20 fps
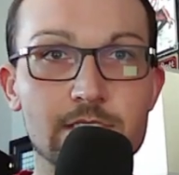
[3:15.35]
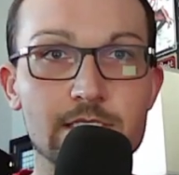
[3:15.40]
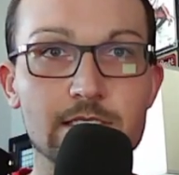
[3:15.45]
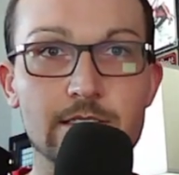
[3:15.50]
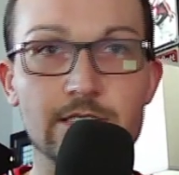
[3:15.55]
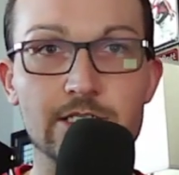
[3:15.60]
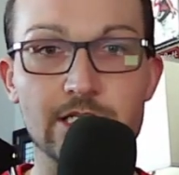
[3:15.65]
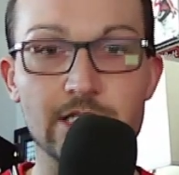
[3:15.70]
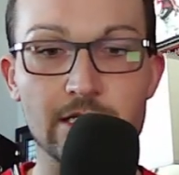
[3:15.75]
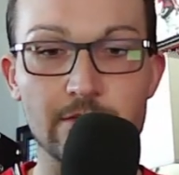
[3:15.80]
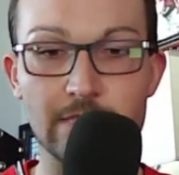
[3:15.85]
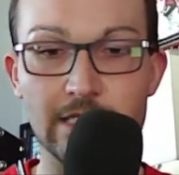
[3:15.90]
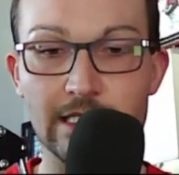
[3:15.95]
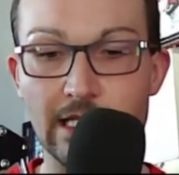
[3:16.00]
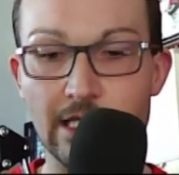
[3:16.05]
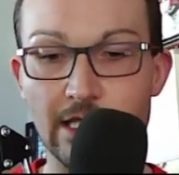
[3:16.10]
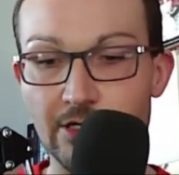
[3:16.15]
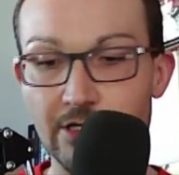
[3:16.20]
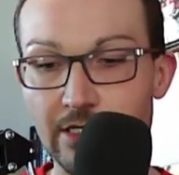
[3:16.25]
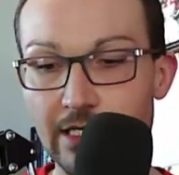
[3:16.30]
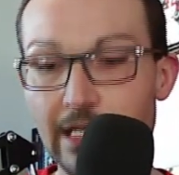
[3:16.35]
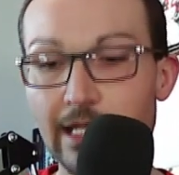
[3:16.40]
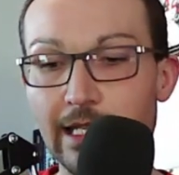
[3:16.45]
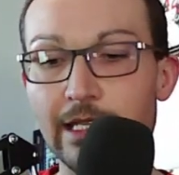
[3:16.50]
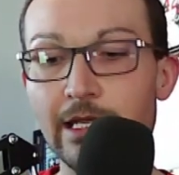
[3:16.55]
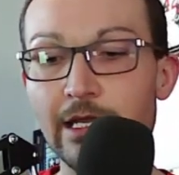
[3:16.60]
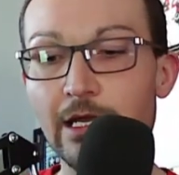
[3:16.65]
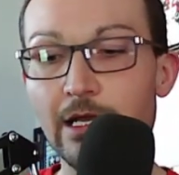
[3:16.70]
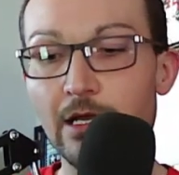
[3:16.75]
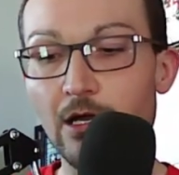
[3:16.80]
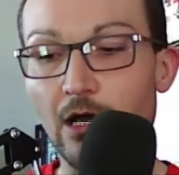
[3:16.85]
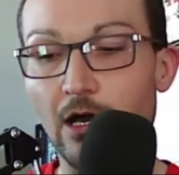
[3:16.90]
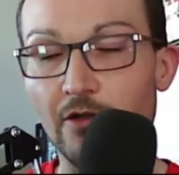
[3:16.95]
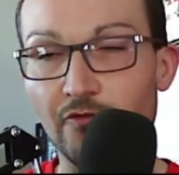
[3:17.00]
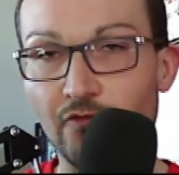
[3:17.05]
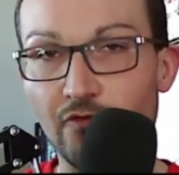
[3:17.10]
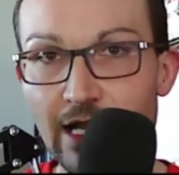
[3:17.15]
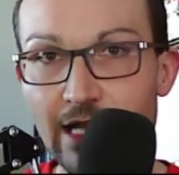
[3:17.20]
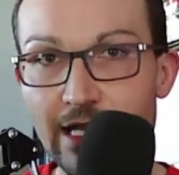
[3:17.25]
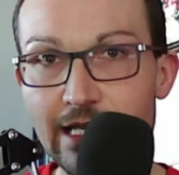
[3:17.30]
So there's going to be another day on
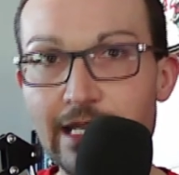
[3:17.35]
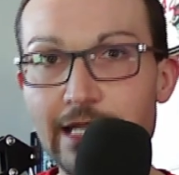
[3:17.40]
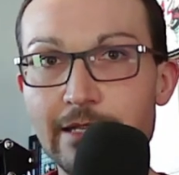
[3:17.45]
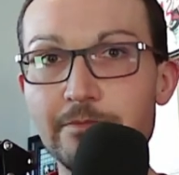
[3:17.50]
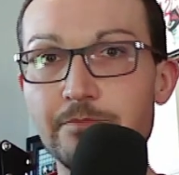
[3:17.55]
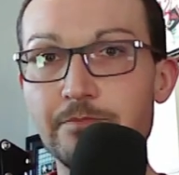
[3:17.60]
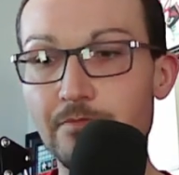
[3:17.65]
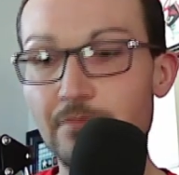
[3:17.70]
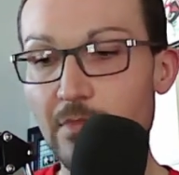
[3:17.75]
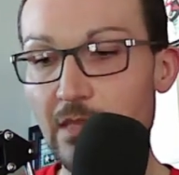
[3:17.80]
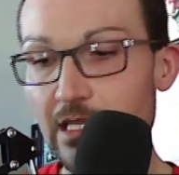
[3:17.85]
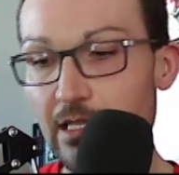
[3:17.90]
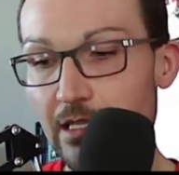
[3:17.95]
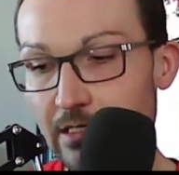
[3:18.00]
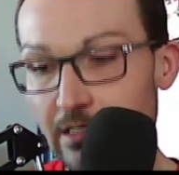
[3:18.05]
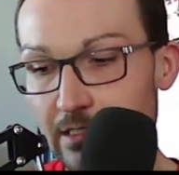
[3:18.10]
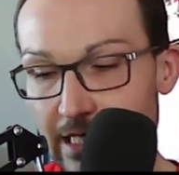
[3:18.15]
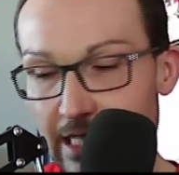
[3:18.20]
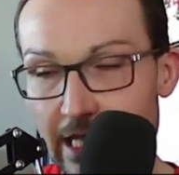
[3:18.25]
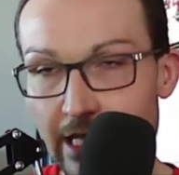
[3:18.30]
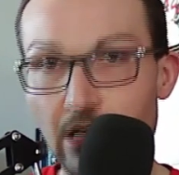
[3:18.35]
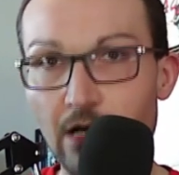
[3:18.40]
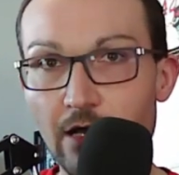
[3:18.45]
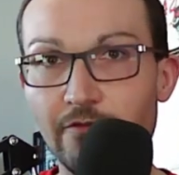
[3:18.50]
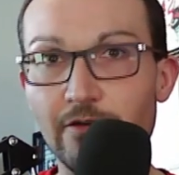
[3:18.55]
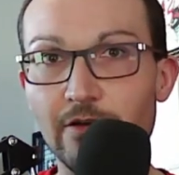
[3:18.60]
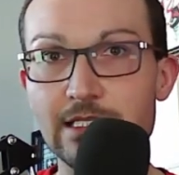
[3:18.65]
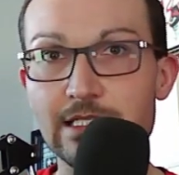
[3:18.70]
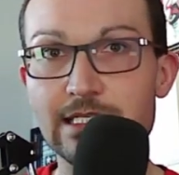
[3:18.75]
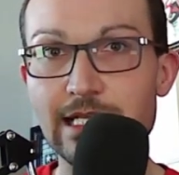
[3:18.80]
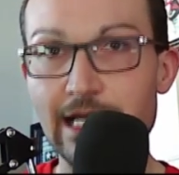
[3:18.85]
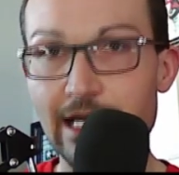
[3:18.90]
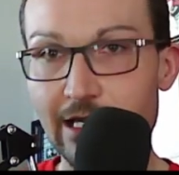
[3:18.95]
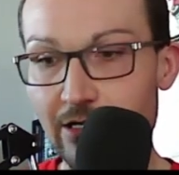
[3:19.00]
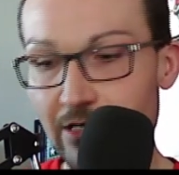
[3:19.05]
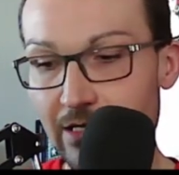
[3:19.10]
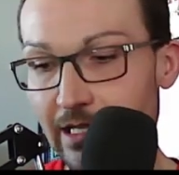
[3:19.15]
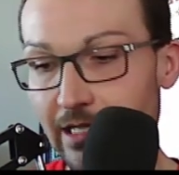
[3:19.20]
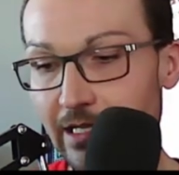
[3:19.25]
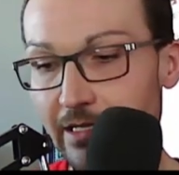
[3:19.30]
Friday, day off on
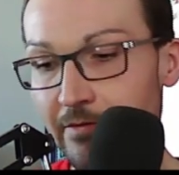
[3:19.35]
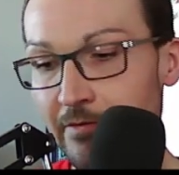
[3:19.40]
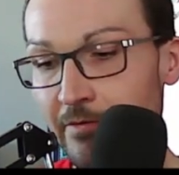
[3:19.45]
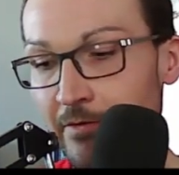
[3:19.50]
Saturday,